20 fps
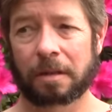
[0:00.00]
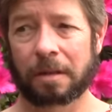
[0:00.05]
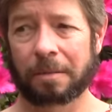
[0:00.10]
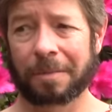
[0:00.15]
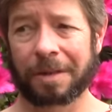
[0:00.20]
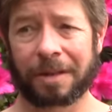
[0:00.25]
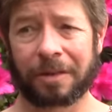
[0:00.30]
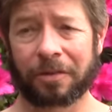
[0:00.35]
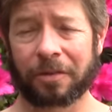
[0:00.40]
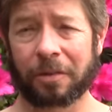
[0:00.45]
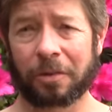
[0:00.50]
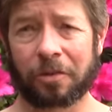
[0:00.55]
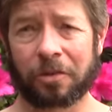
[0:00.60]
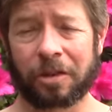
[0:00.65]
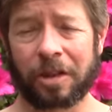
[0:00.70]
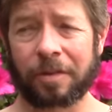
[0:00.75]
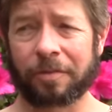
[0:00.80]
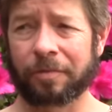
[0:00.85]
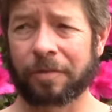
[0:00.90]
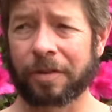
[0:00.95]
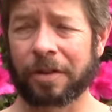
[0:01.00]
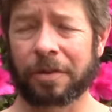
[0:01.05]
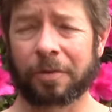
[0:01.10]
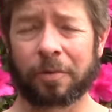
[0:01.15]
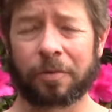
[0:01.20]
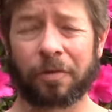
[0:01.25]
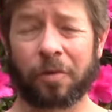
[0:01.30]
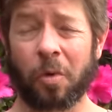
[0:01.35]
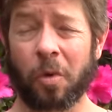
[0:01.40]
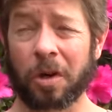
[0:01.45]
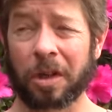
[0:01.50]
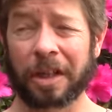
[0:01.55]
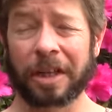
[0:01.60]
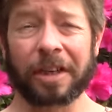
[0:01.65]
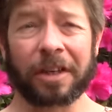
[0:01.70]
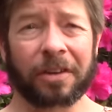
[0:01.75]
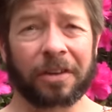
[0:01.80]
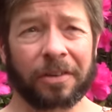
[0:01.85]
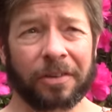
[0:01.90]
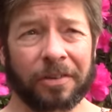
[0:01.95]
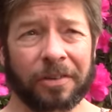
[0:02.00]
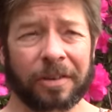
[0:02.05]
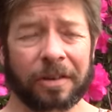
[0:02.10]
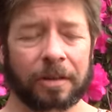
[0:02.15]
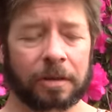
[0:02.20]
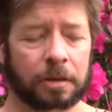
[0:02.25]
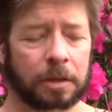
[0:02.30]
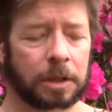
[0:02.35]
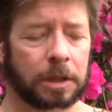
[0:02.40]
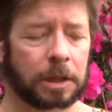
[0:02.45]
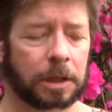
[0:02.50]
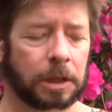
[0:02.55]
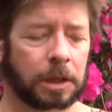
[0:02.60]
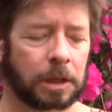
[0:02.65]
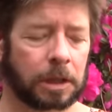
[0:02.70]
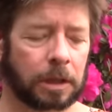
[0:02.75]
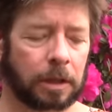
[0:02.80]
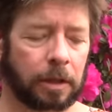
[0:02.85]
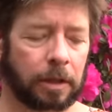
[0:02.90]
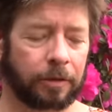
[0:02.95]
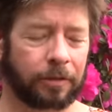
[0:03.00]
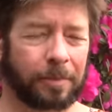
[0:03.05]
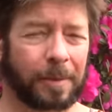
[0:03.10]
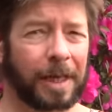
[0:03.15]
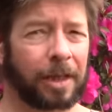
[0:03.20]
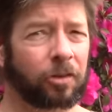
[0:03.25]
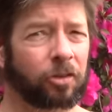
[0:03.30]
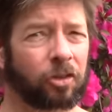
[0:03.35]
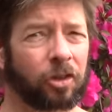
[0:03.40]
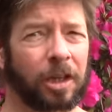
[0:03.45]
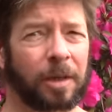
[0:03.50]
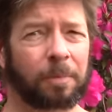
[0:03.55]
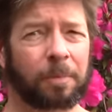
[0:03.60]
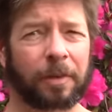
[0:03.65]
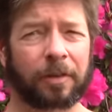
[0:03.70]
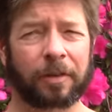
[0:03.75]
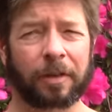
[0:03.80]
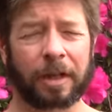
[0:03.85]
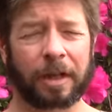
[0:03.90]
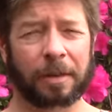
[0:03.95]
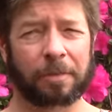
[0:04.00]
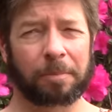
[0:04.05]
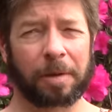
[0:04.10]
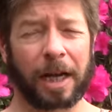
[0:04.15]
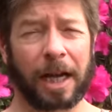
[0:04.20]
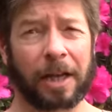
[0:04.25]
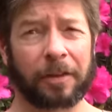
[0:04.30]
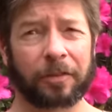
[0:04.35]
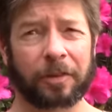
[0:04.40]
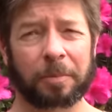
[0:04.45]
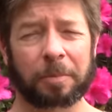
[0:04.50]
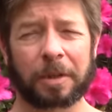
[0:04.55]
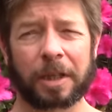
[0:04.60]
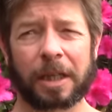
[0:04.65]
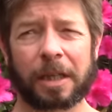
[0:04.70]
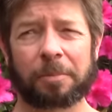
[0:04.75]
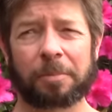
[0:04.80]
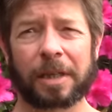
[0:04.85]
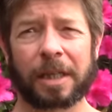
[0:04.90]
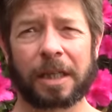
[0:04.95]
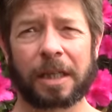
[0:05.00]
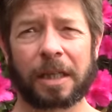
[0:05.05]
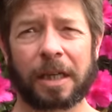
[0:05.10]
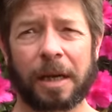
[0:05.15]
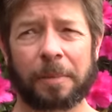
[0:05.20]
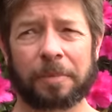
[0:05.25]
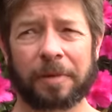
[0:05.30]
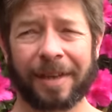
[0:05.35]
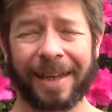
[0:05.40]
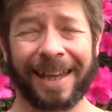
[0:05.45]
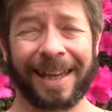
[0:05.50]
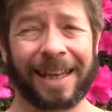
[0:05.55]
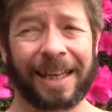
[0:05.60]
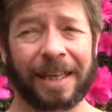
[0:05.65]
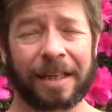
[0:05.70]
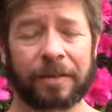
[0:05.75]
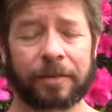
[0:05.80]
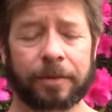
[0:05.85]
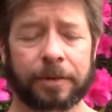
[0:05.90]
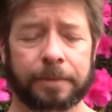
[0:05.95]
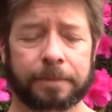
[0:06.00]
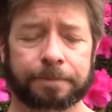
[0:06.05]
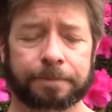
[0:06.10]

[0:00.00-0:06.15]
I mean, so cheap for four liters. It's about as cheap as it can possibly be obtained.